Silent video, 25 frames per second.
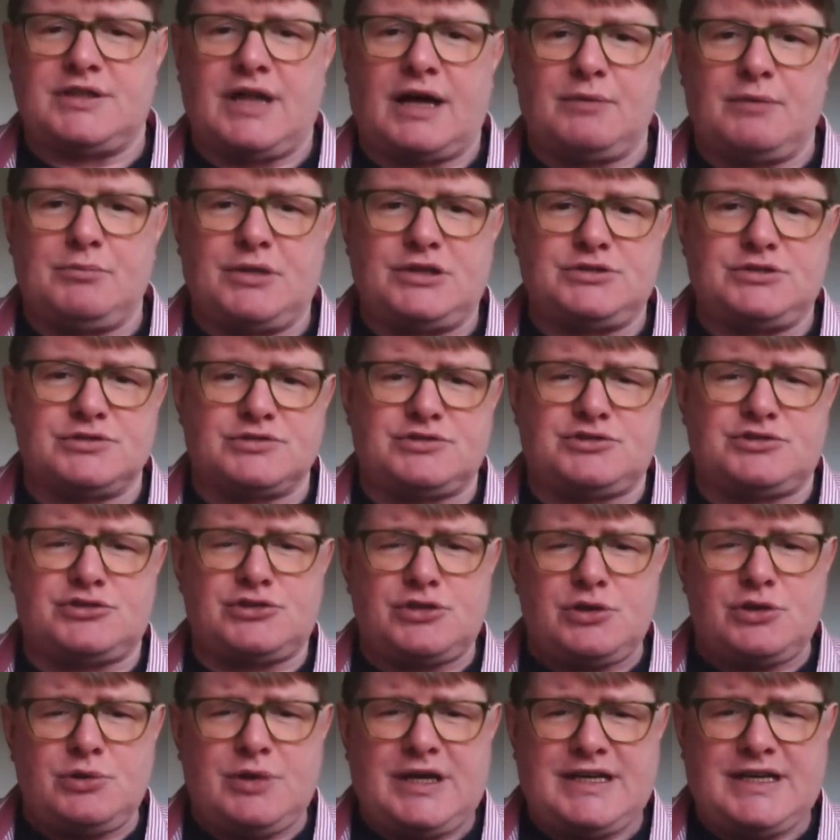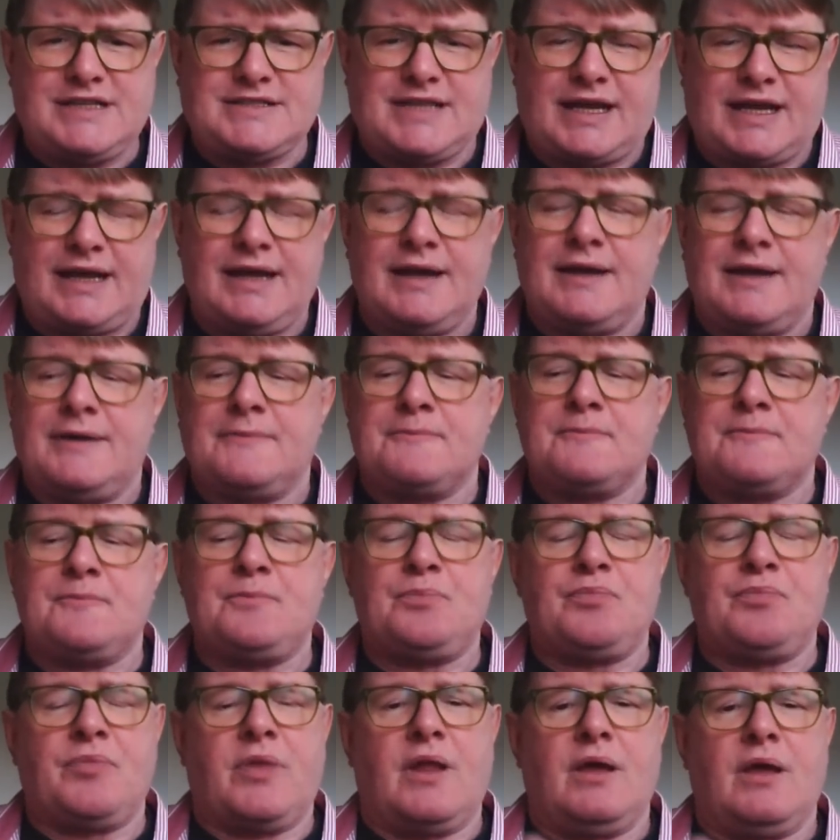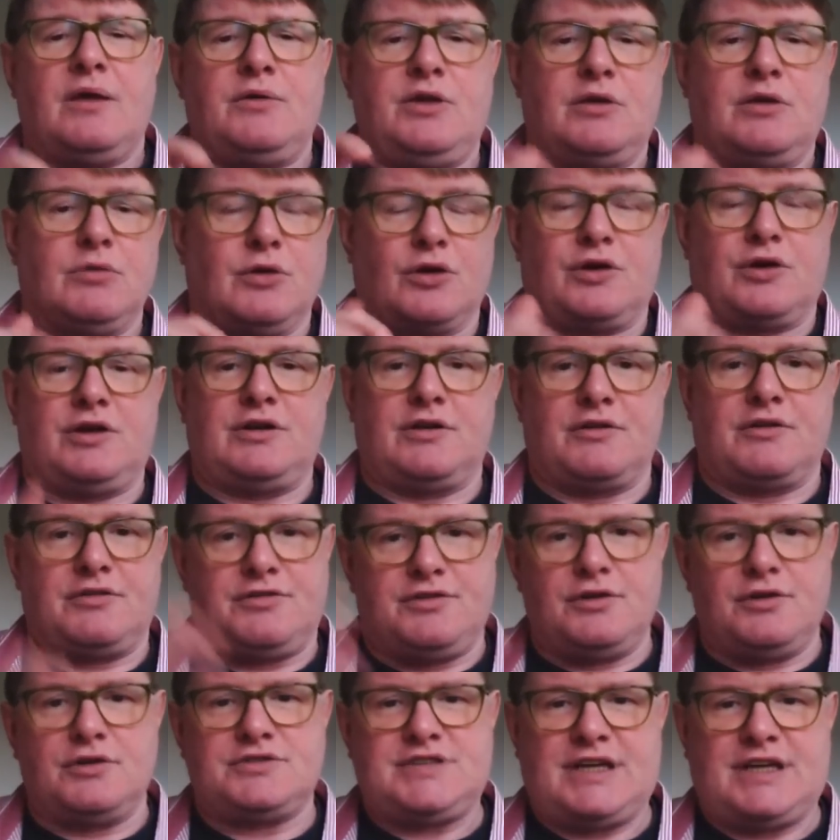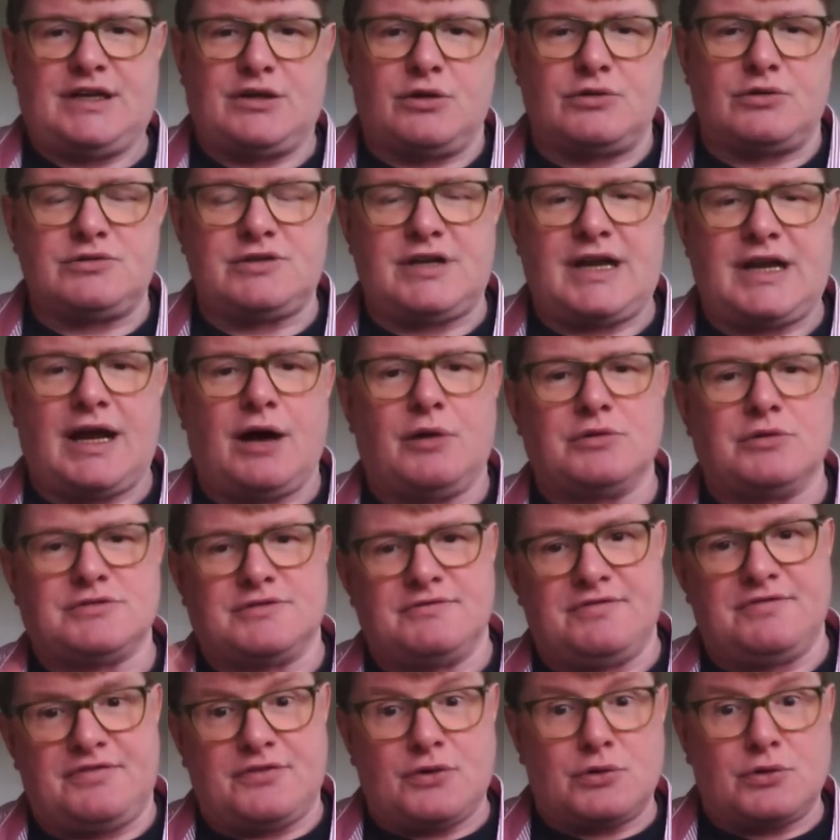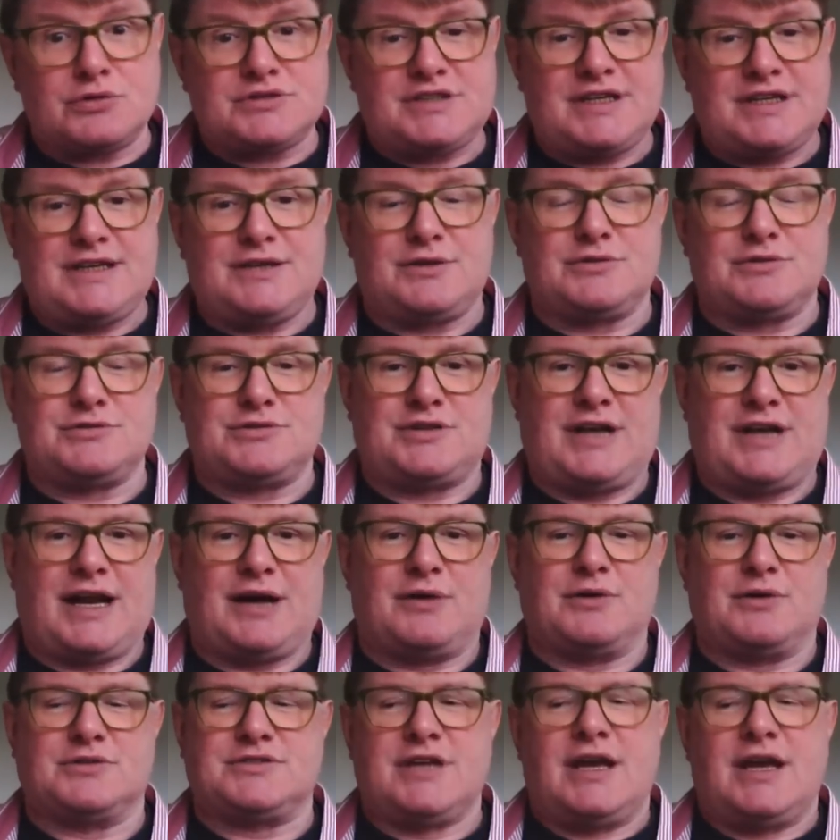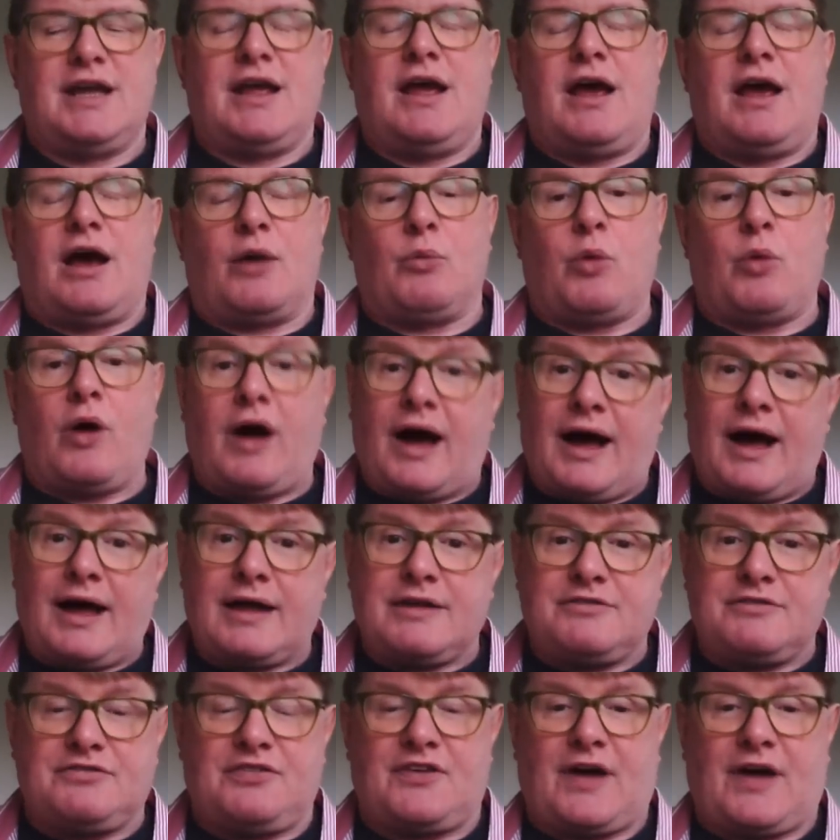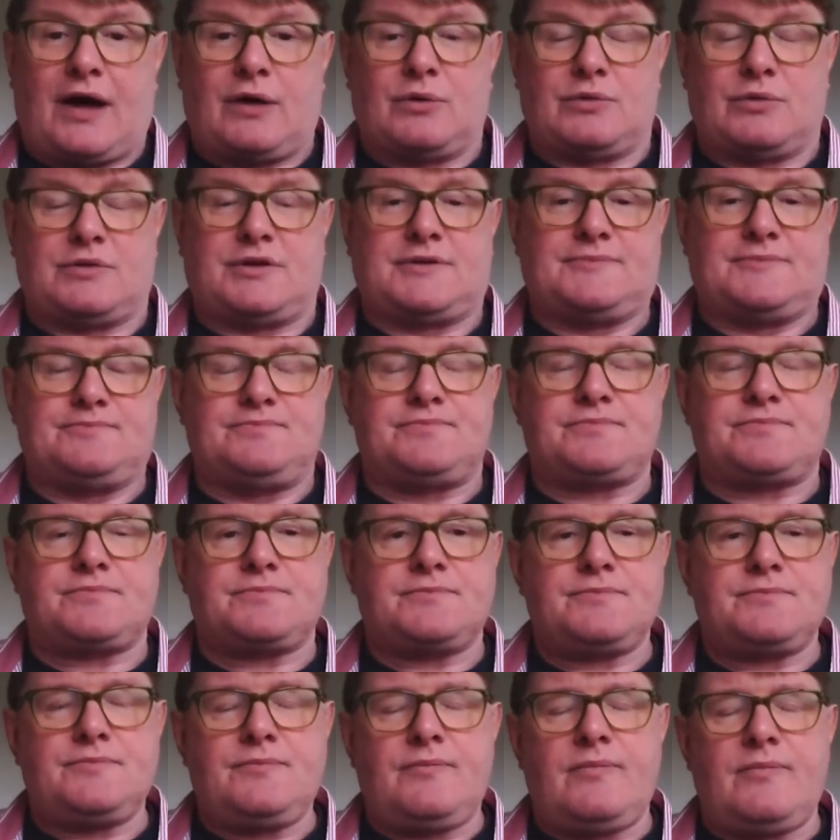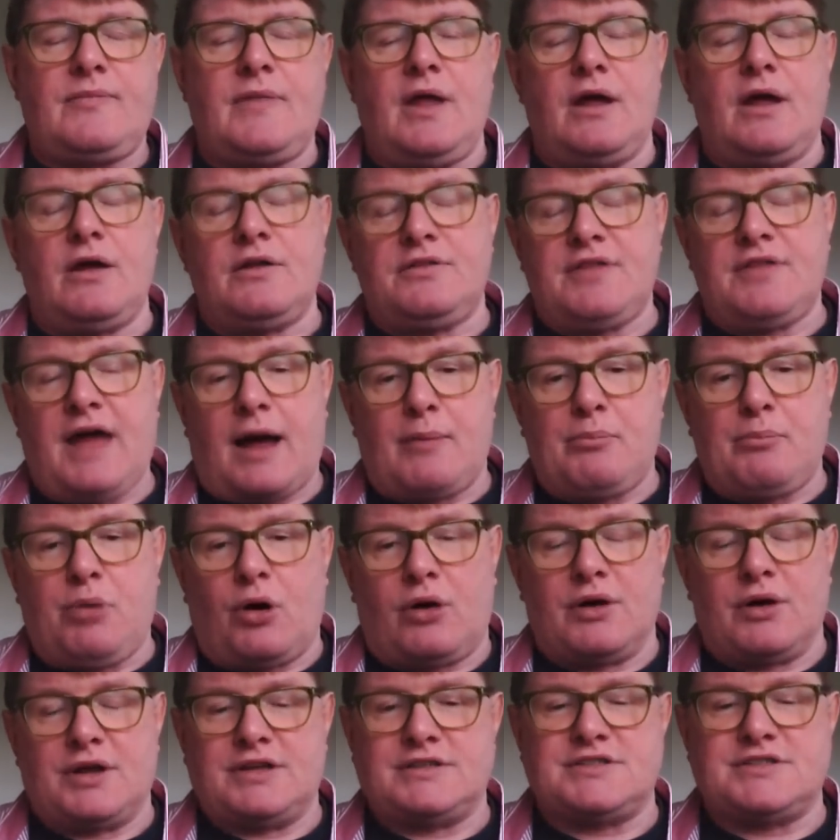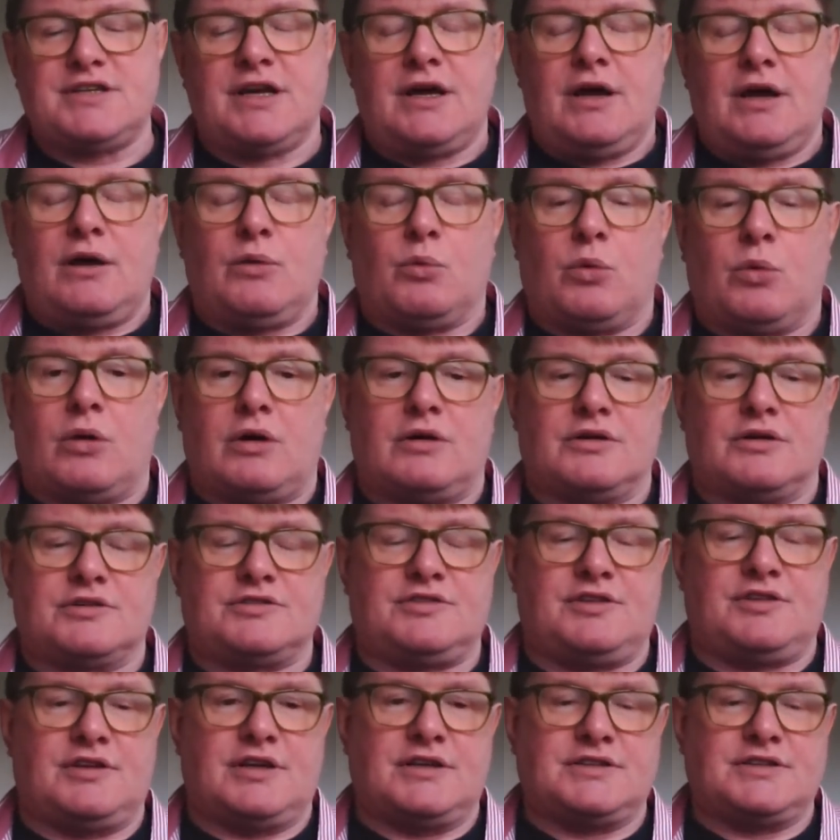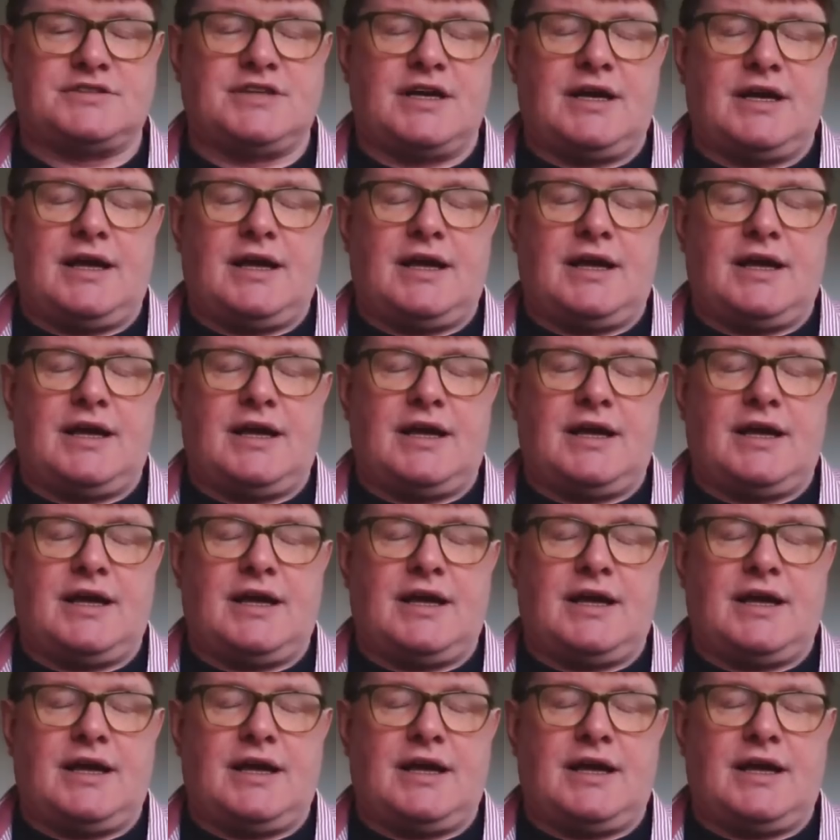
That'd be just too easy. You're looking at 1300 hours and 1400 hours. And what I found at that point was that